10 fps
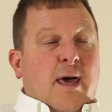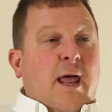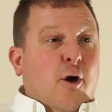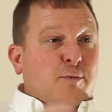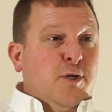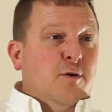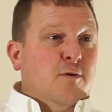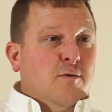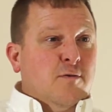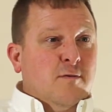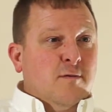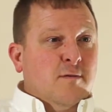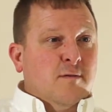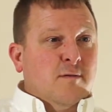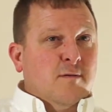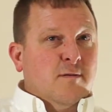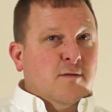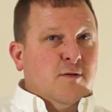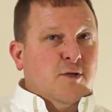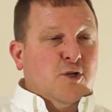helps you
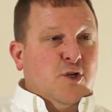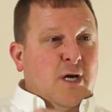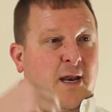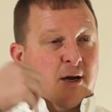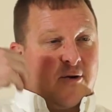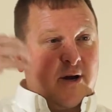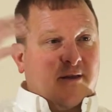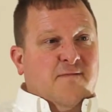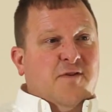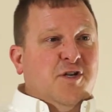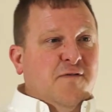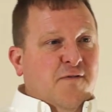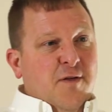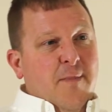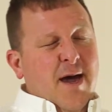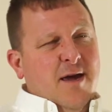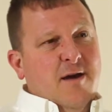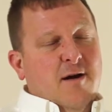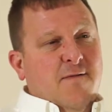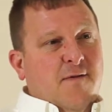kind of create the vision for the
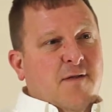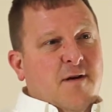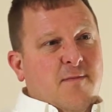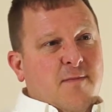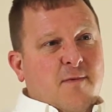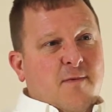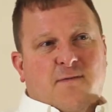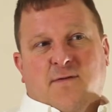backyard for them,